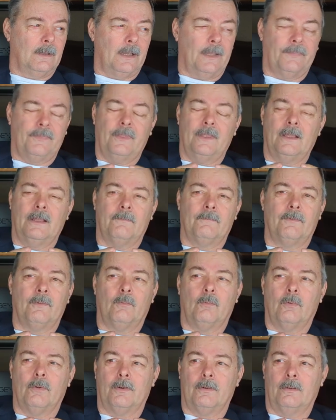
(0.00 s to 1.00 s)
I think of
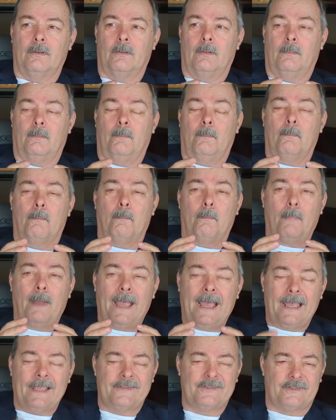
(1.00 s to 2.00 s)
the word
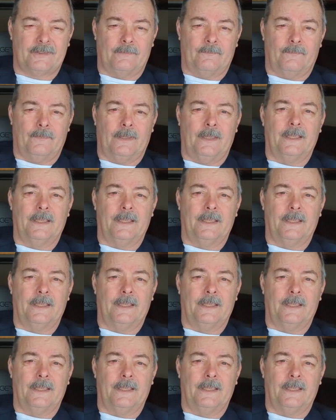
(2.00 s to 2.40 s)
massive.